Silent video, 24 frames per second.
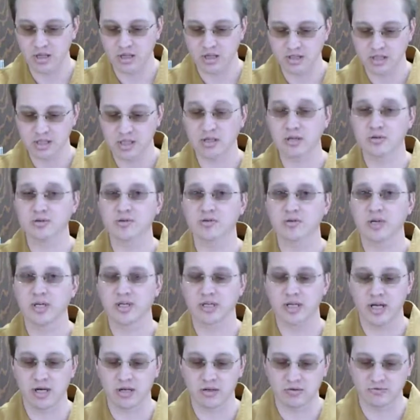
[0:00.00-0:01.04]
To illustrate
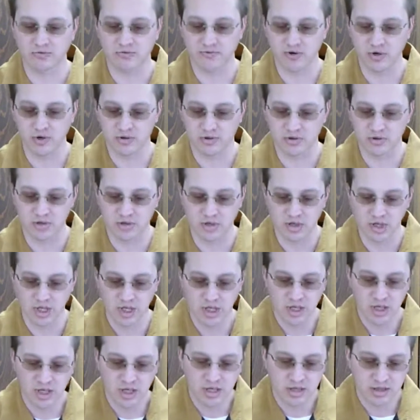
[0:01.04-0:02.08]
that a little further,
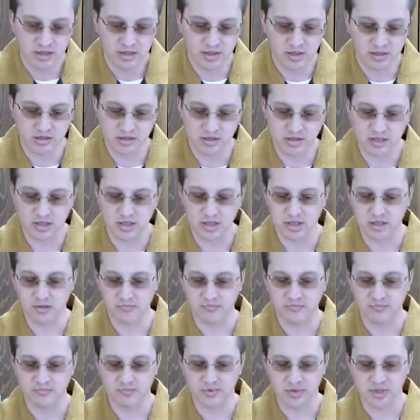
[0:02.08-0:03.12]
there's
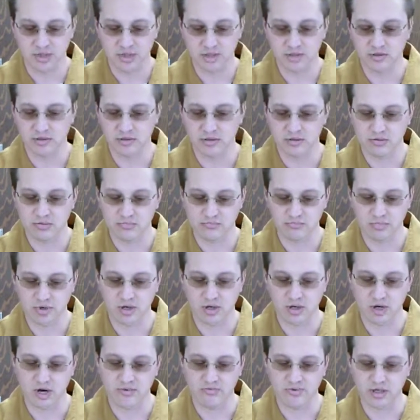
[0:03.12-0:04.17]
another
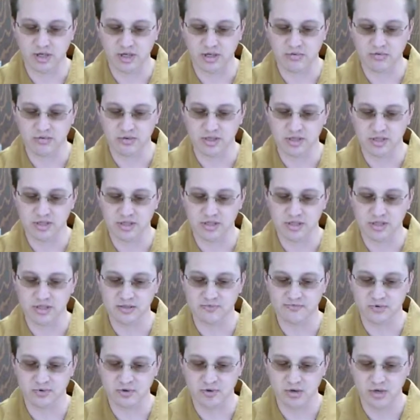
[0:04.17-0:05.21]
paragraph I'd like to read. It says,
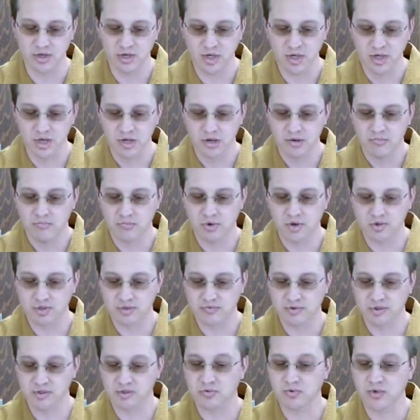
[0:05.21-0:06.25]
for most
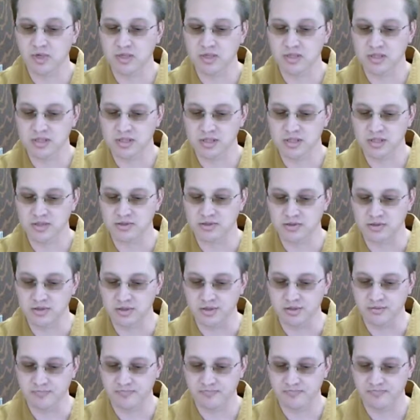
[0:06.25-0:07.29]
of the 20th century,
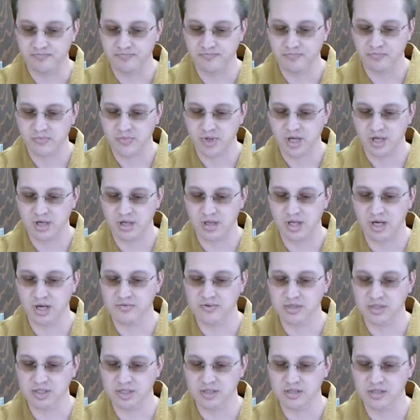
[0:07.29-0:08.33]
a life
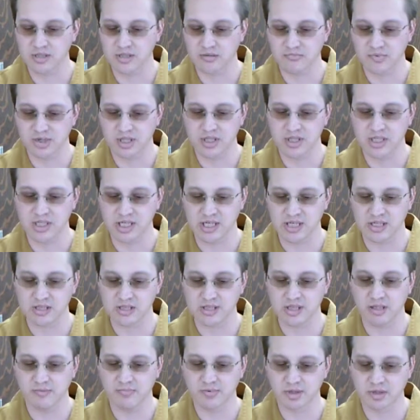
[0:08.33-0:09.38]
sentence in many states
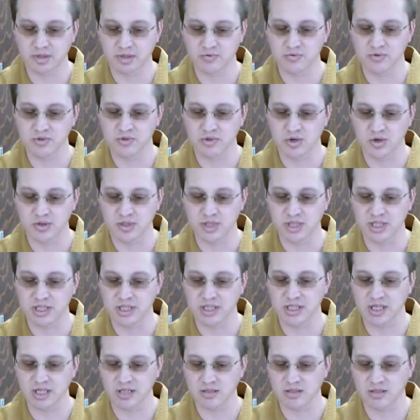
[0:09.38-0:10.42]
typically resulted in
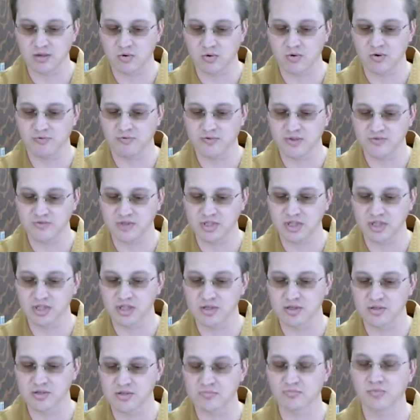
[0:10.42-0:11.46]
10 or 15
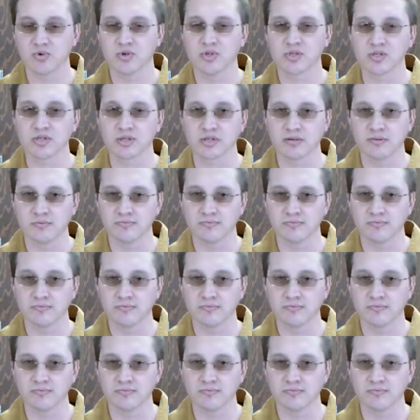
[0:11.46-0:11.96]
years in prison.